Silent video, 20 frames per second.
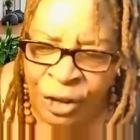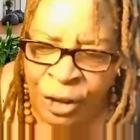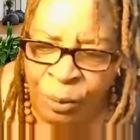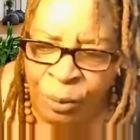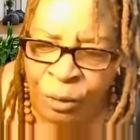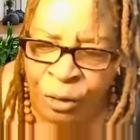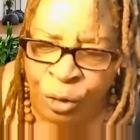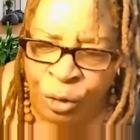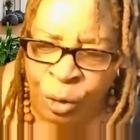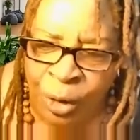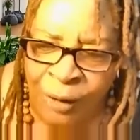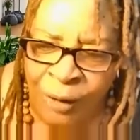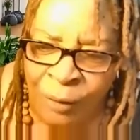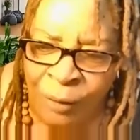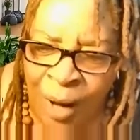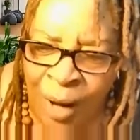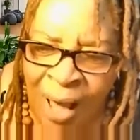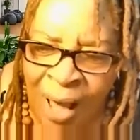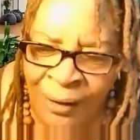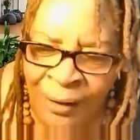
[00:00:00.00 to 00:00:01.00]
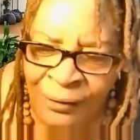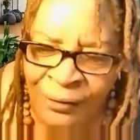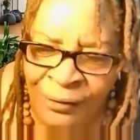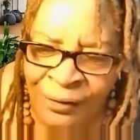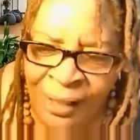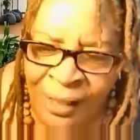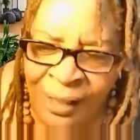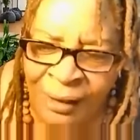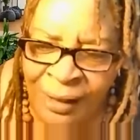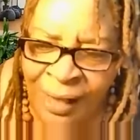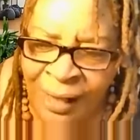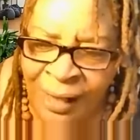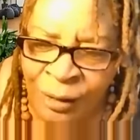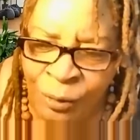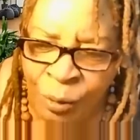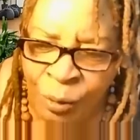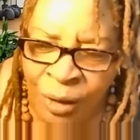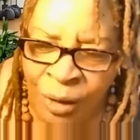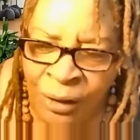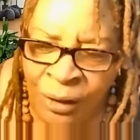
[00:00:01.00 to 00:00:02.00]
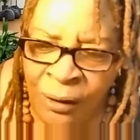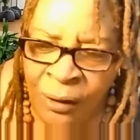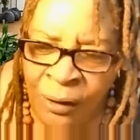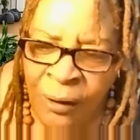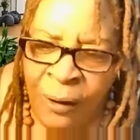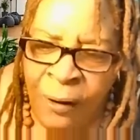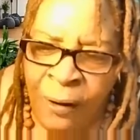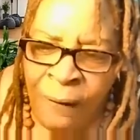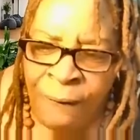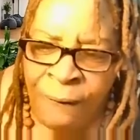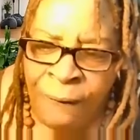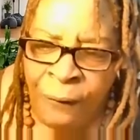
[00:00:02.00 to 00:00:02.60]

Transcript: says she will travel out of state next week